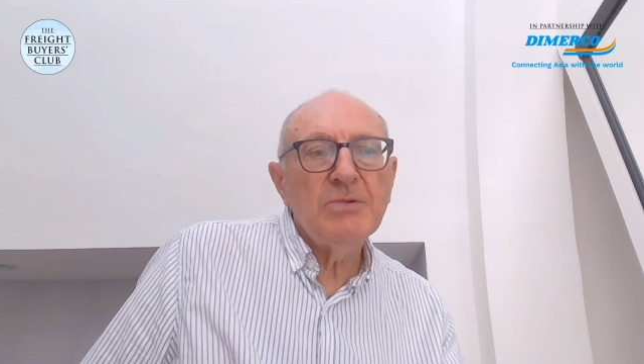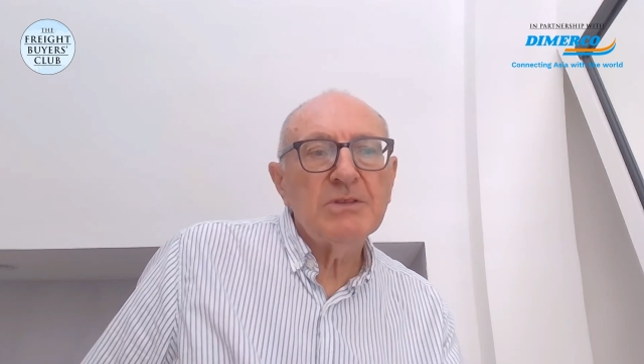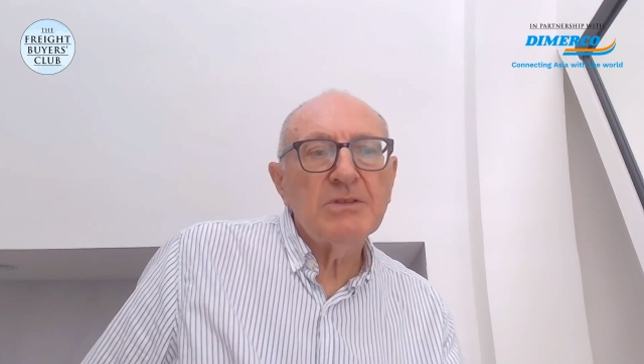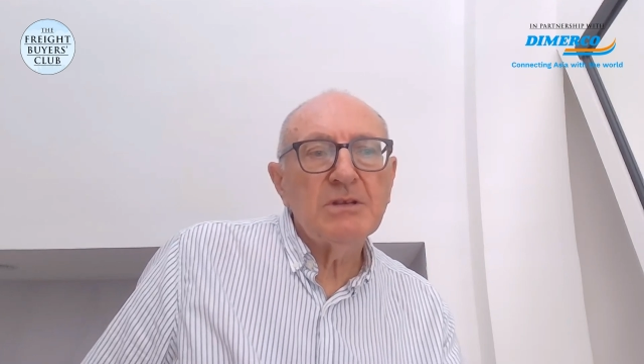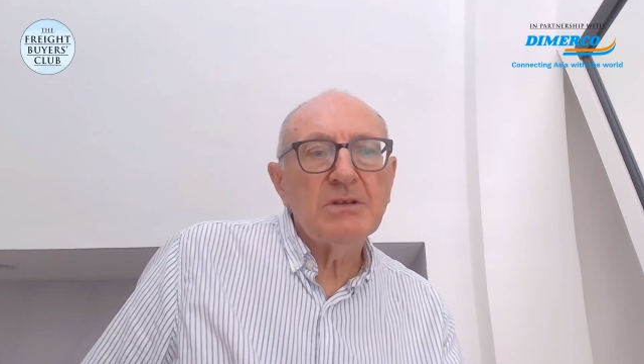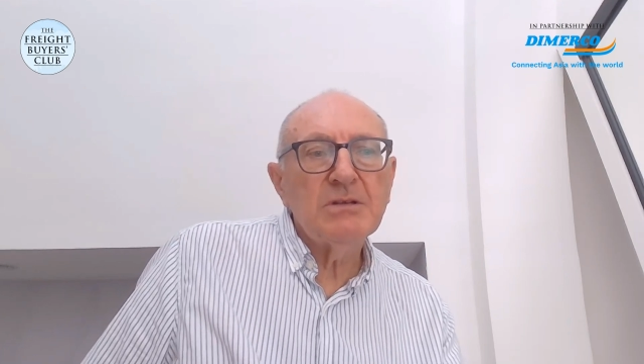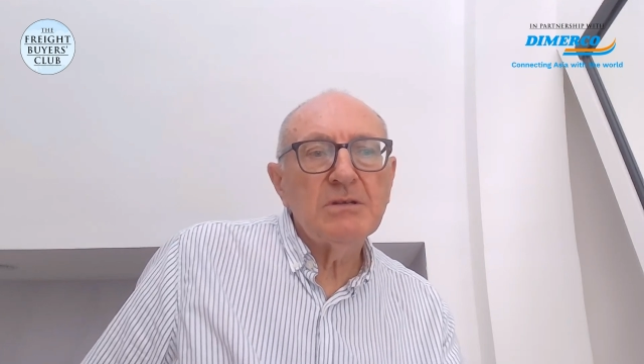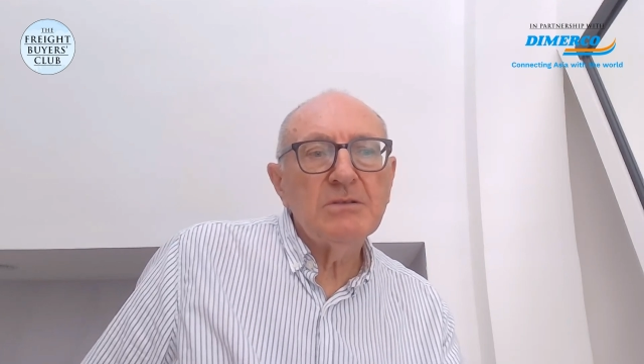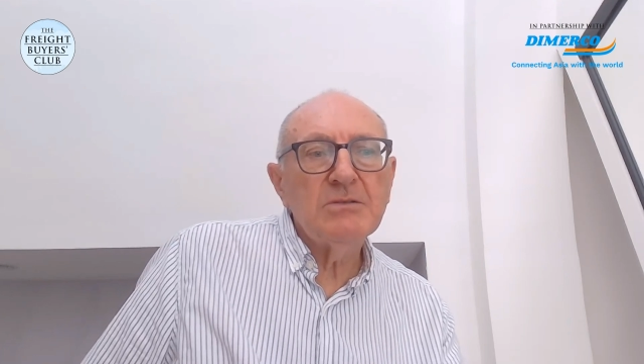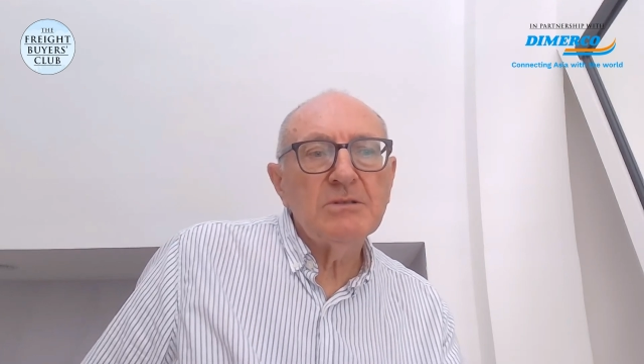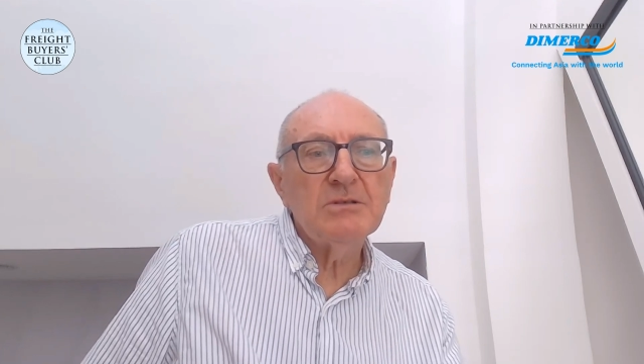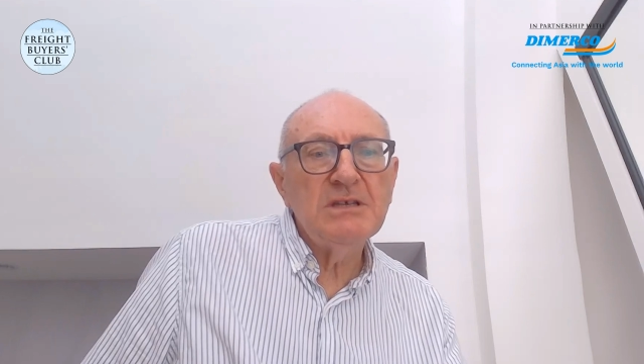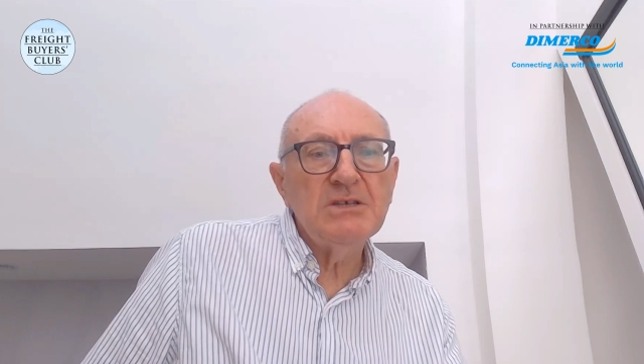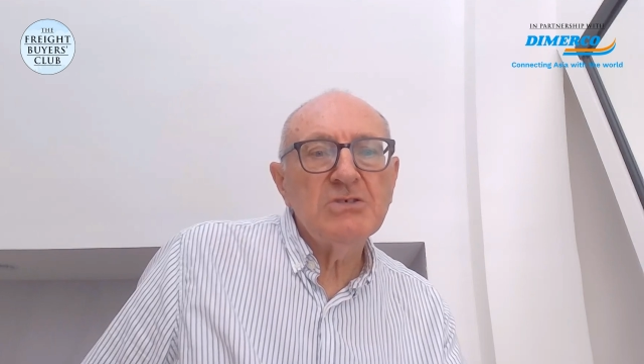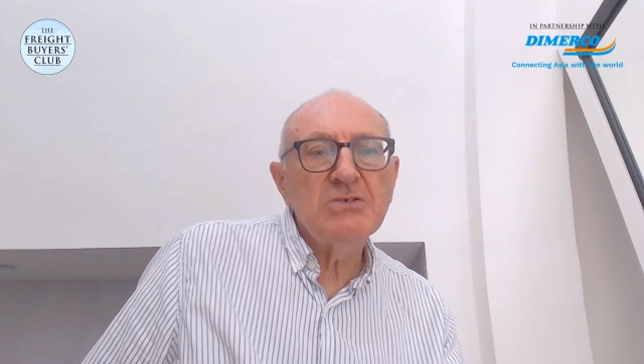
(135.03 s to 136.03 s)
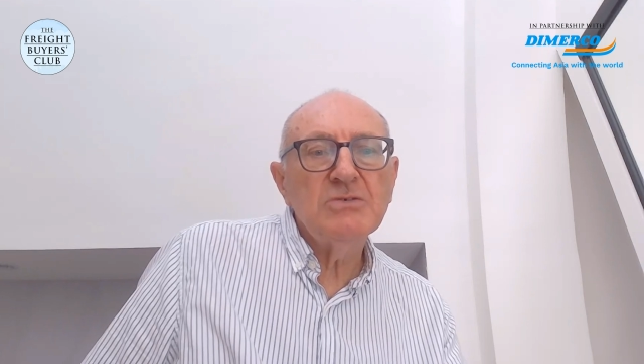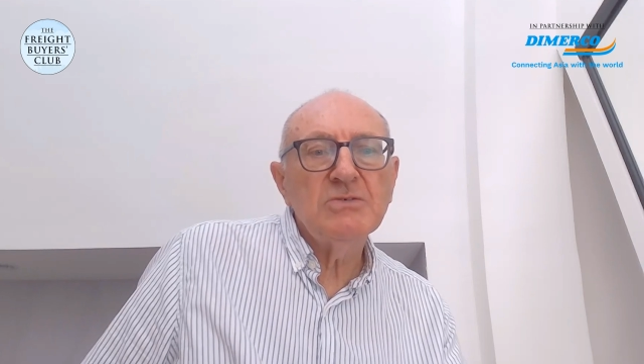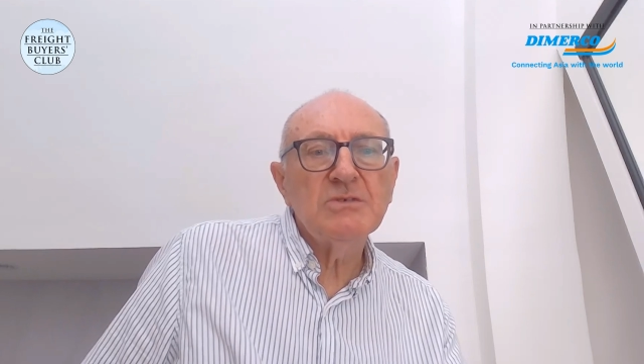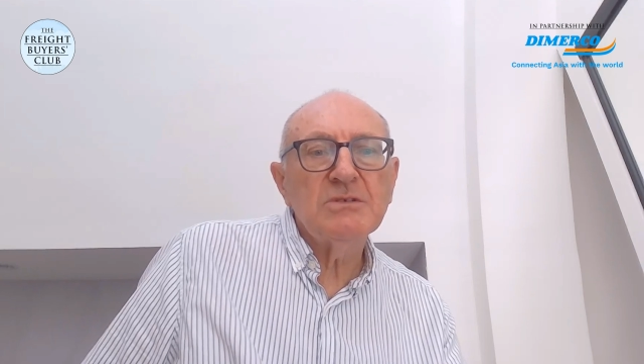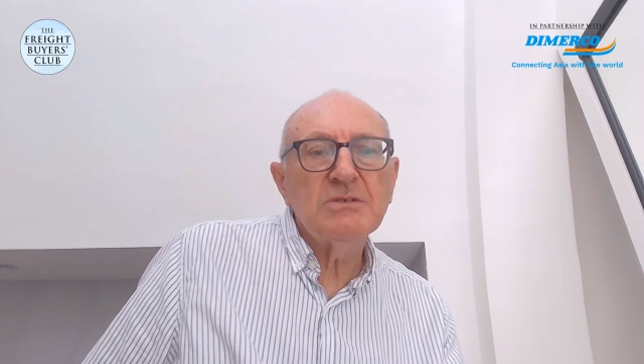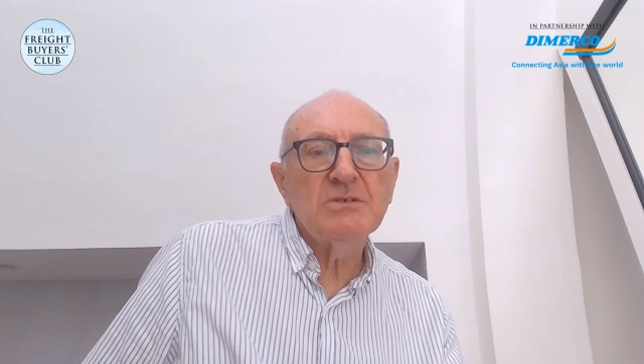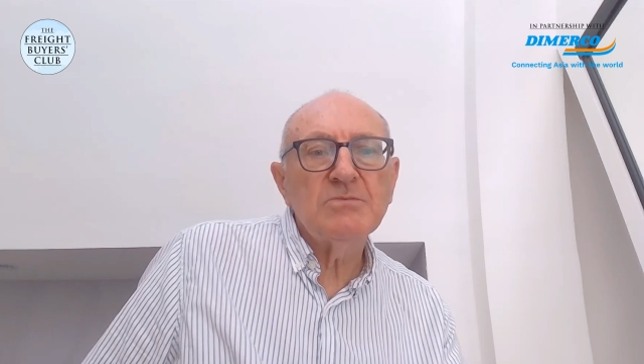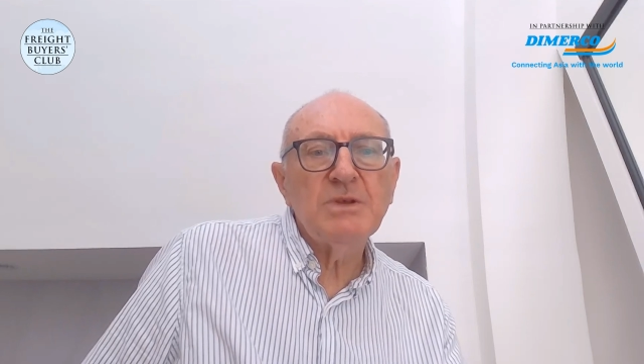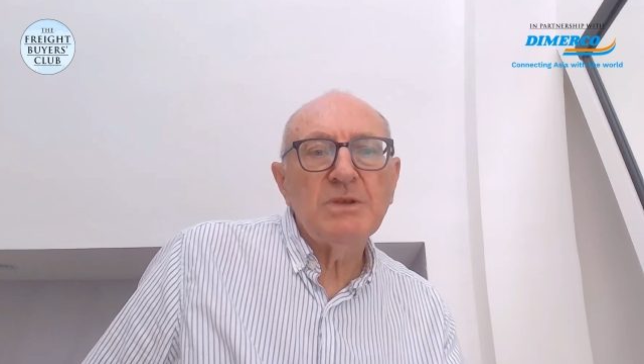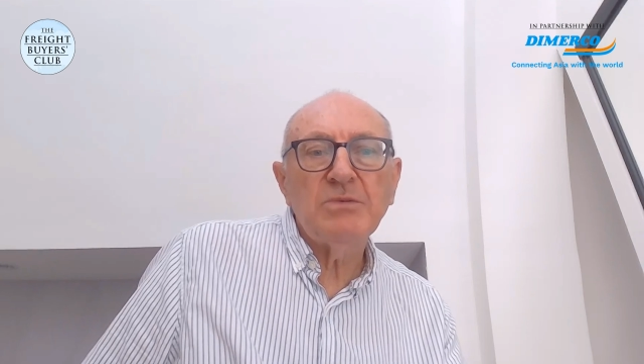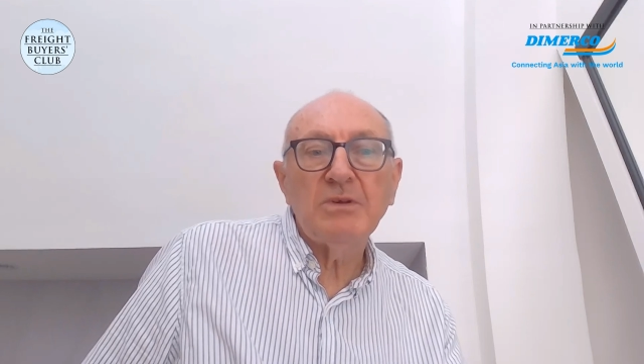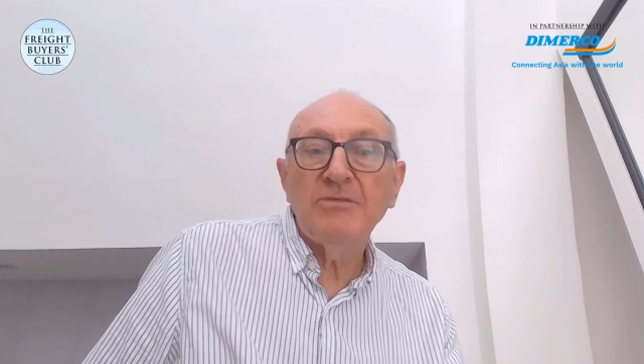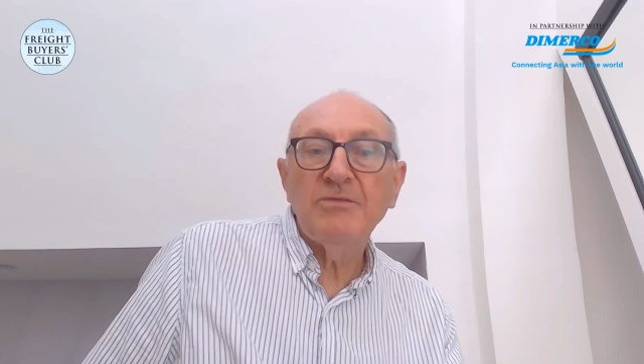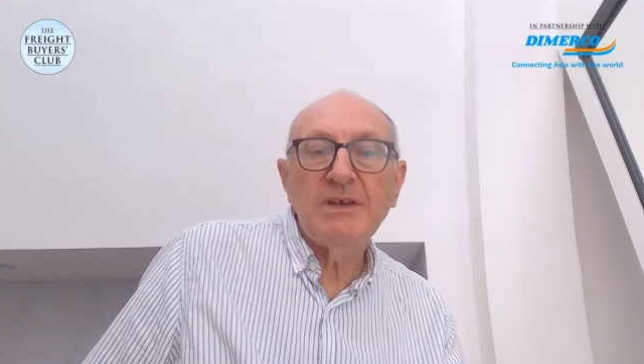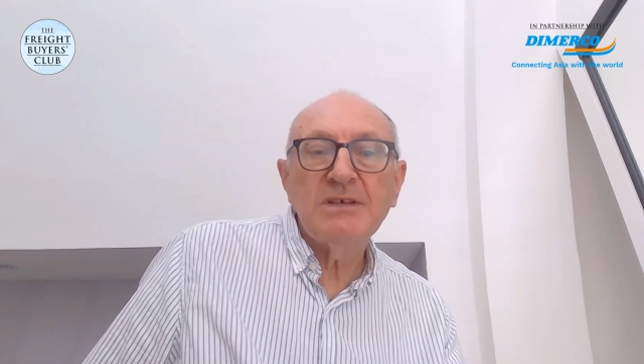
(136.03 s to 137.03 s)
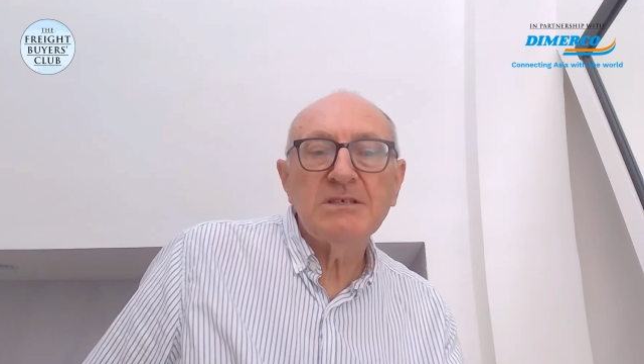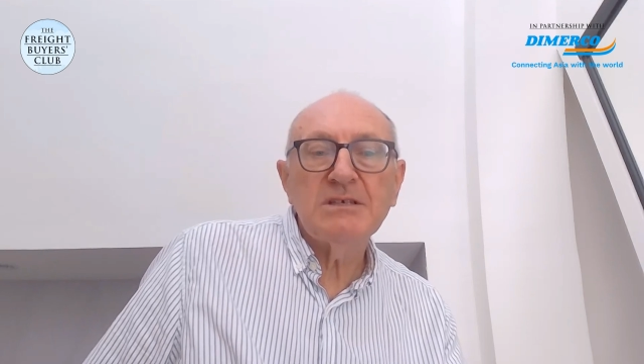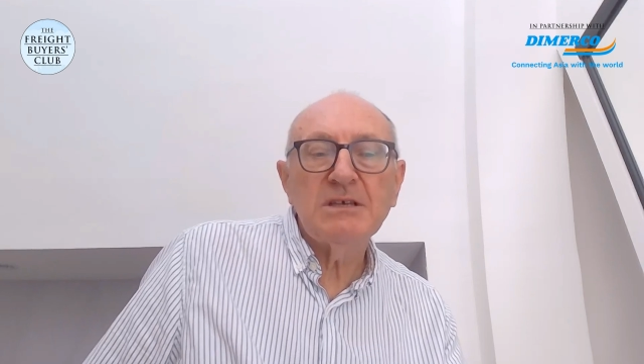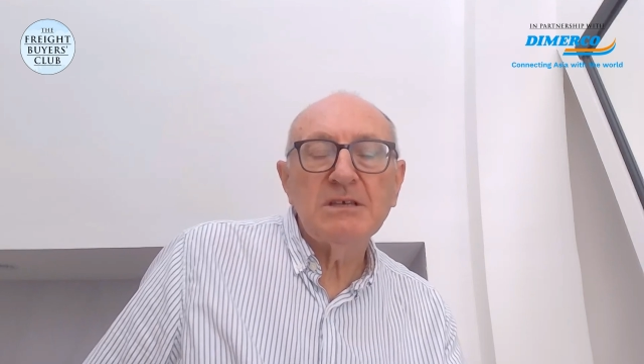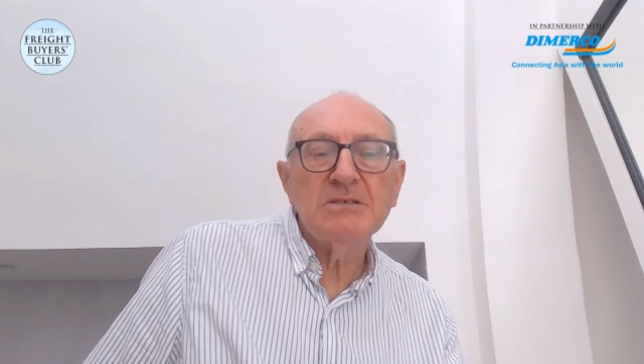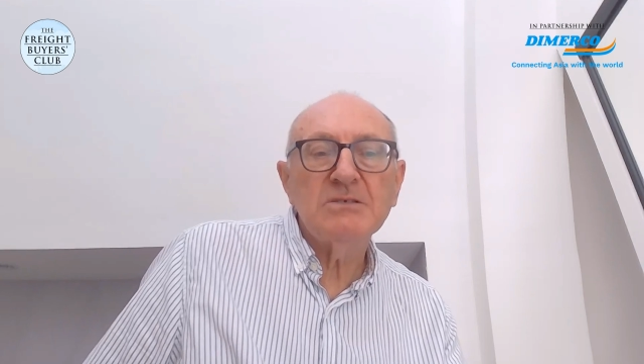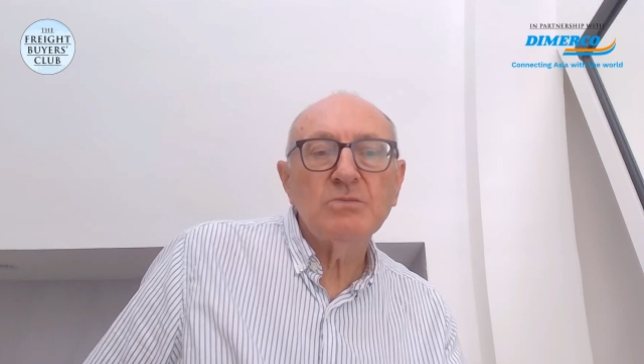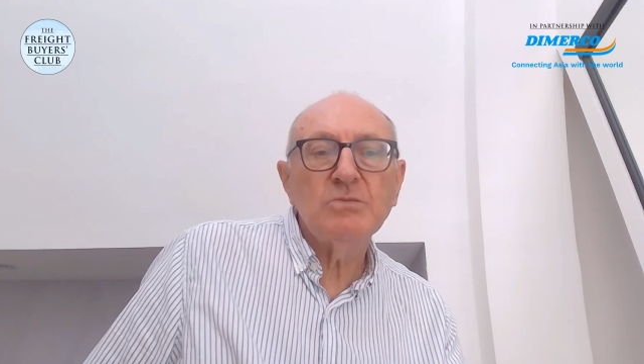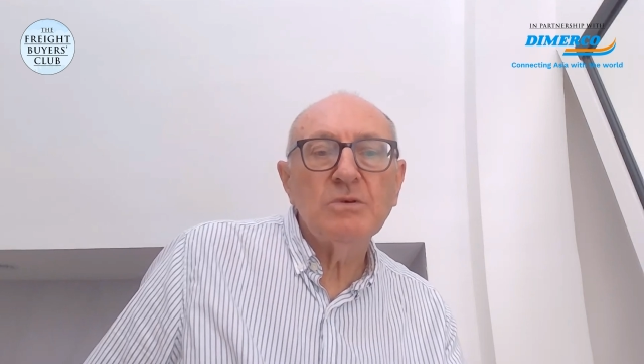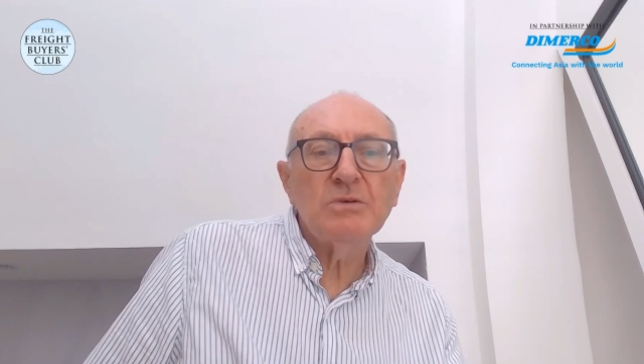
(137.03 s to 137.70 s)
But the issue that people are facing is,